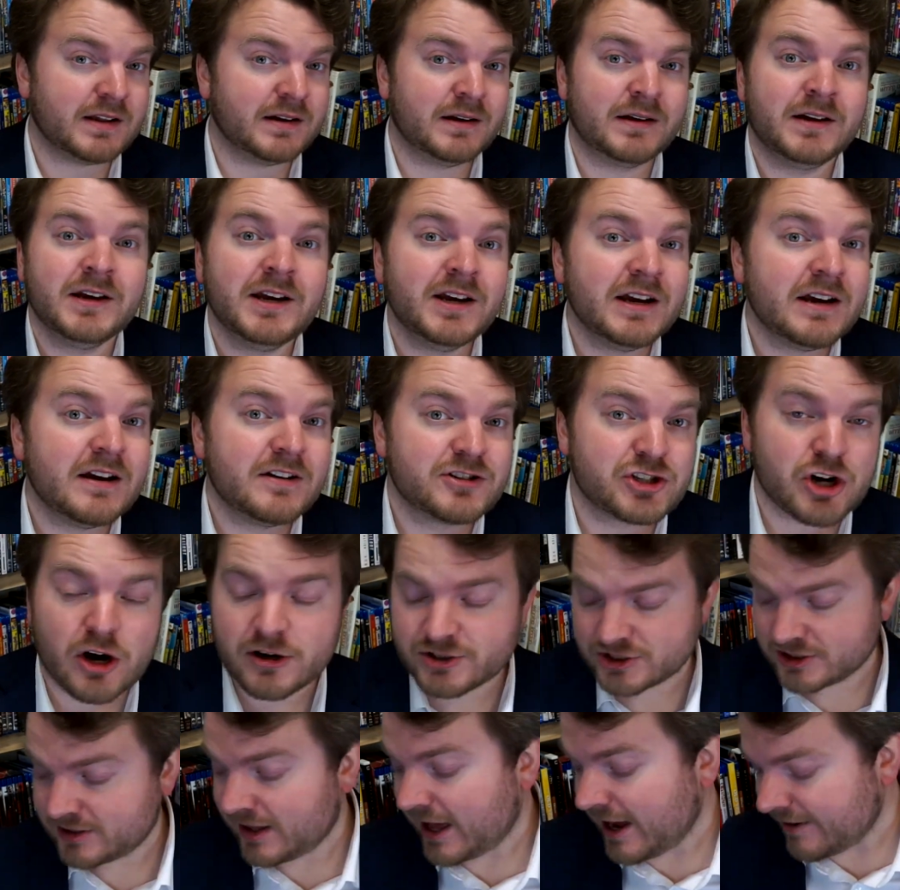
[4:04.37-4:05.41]
gonna
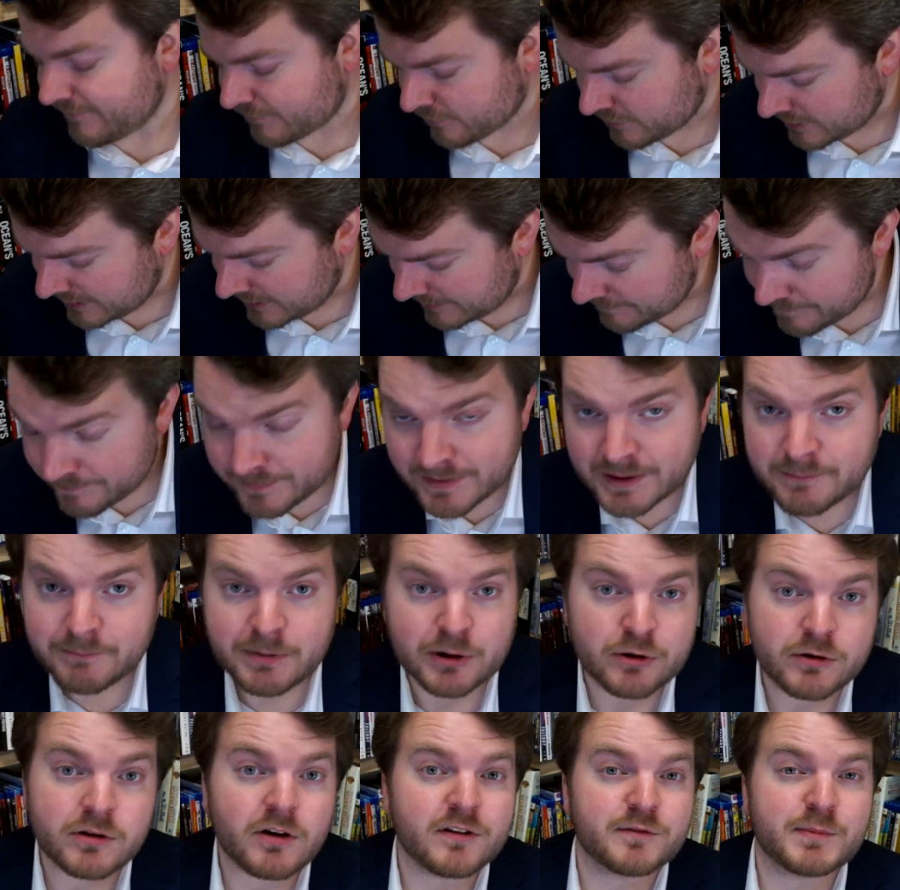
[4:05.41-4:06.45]
charge a lot for it. But
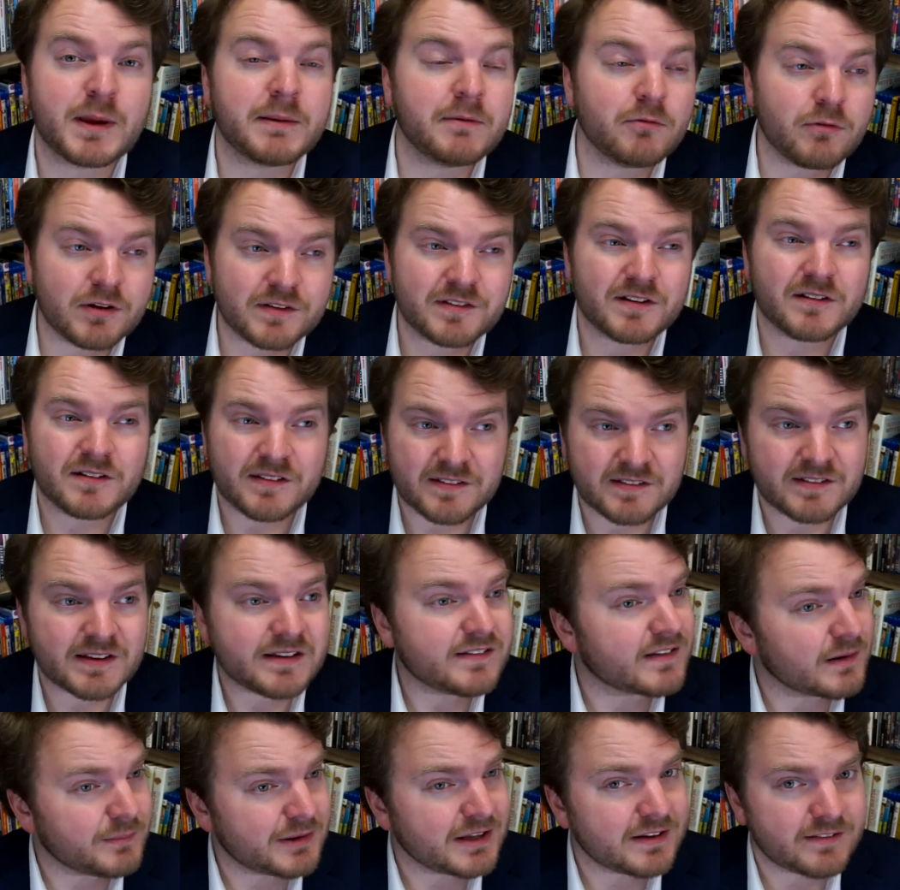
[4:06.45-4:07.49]
who knows, maybe we'll start to see
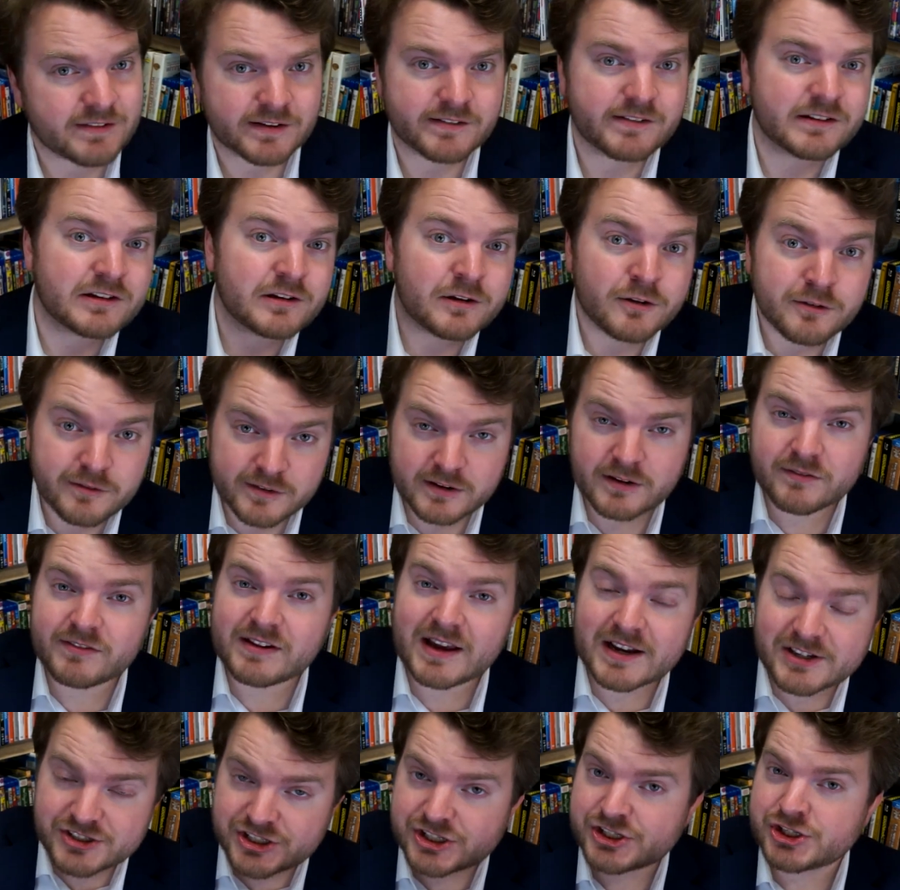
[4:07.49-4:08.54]
some of these exclusives
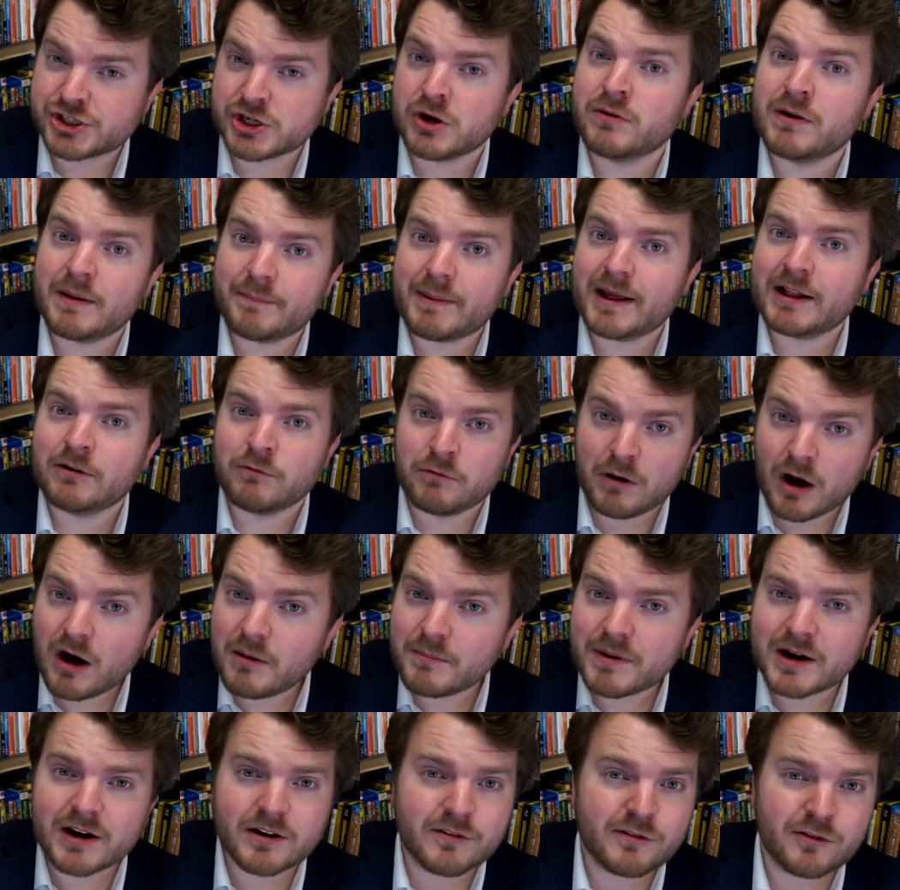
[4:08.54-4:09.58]
actually show up at a
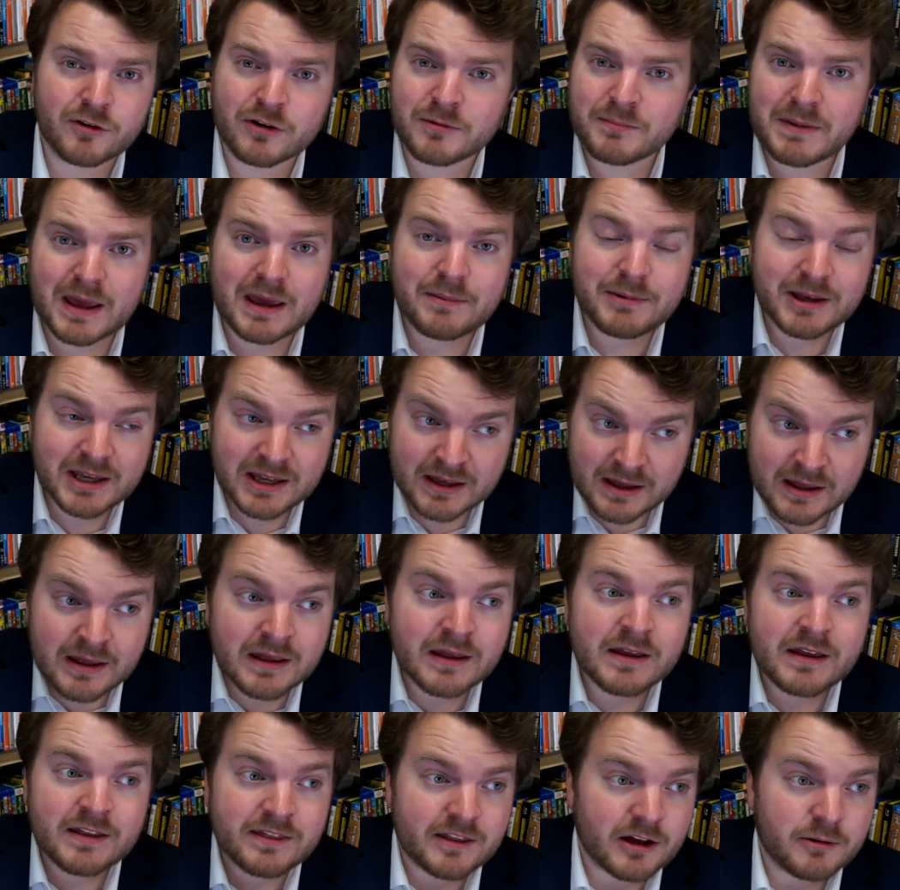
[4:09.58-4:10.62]
Walmart, or maybe
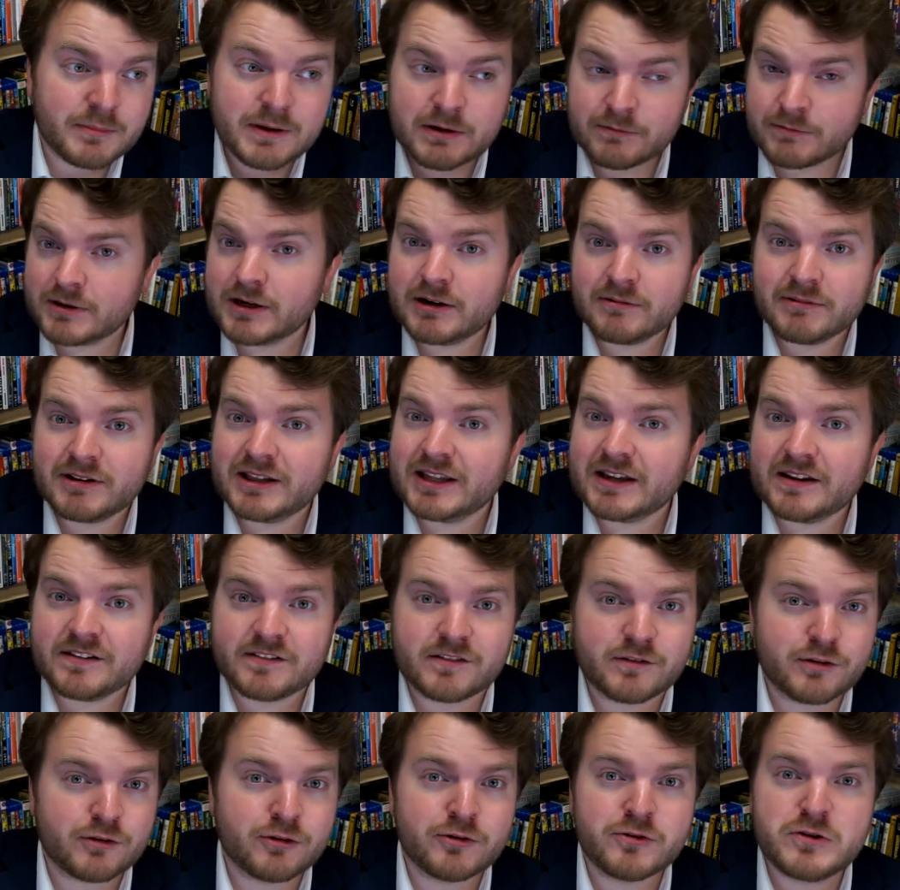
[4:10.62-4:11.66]
they'll be
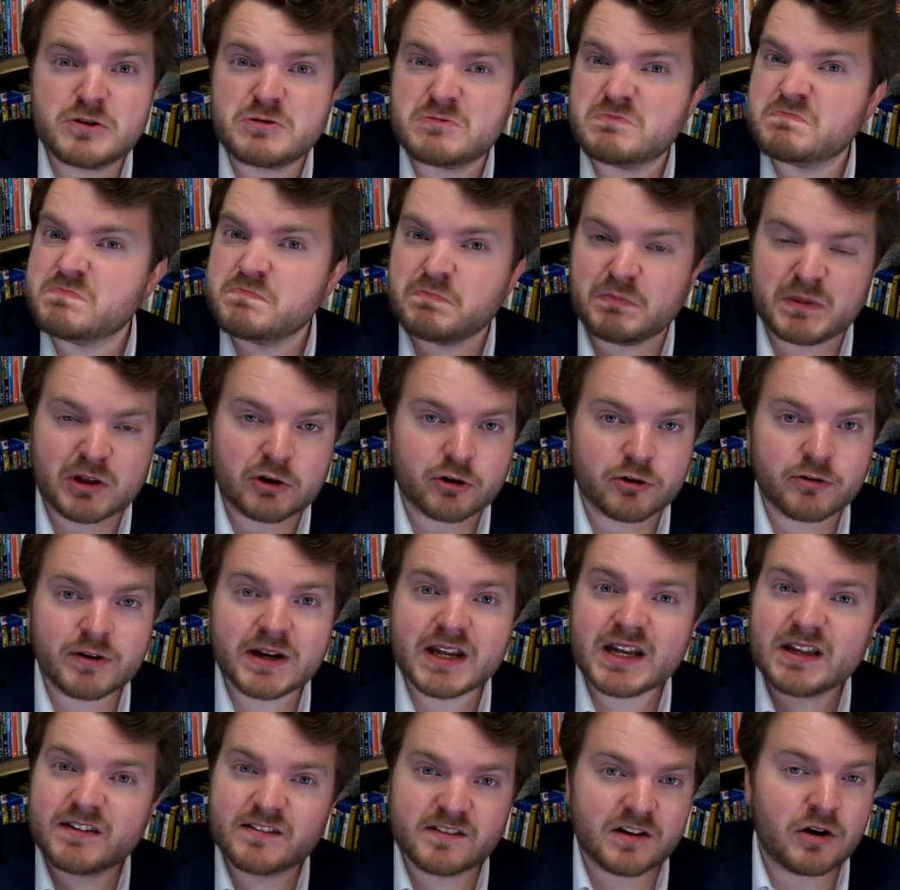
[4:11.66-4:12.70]
re-released through Mill
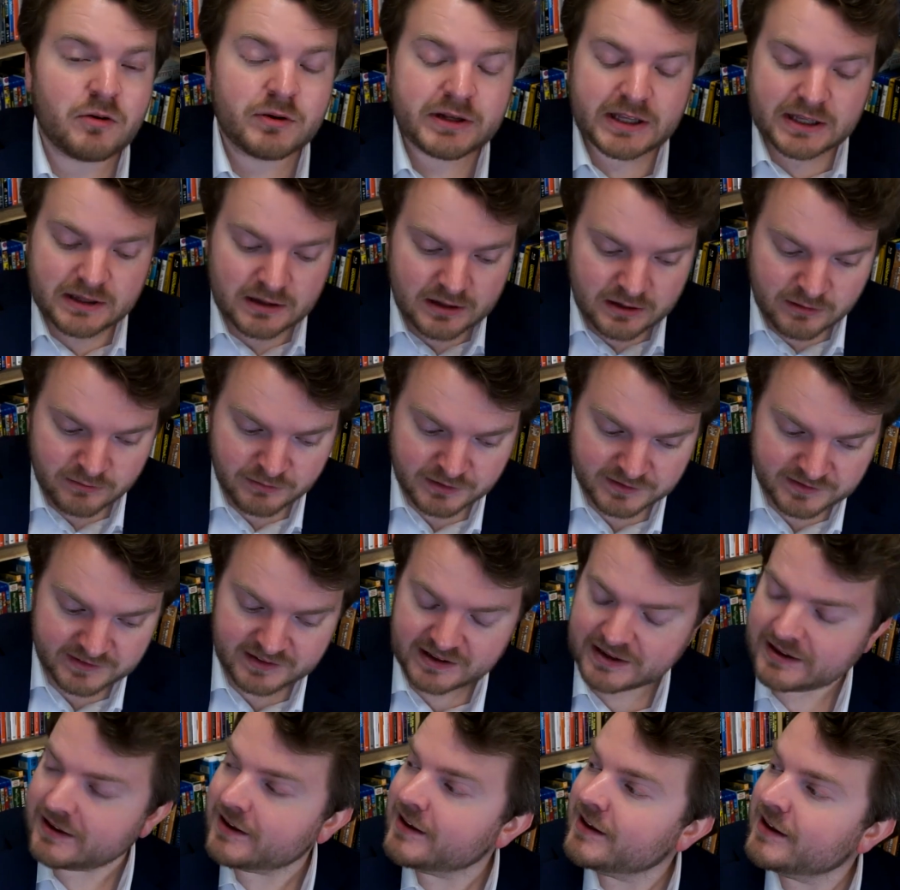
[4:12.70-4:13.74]
Creek, Sony, we'll
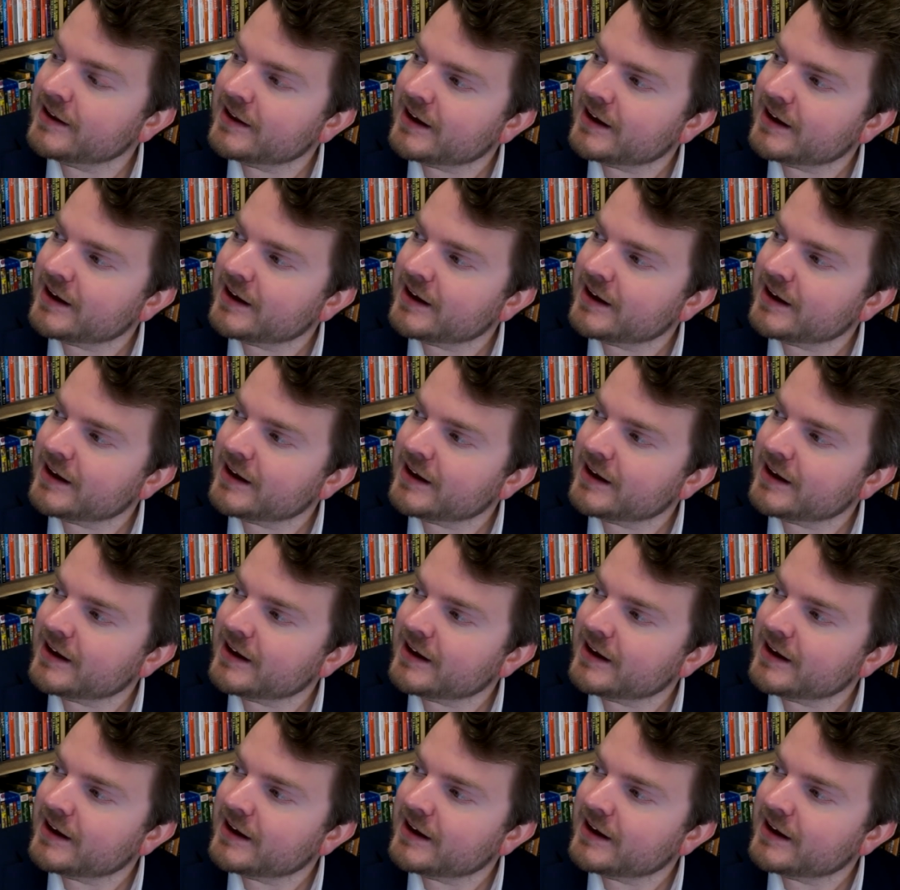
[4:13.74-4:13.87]
see.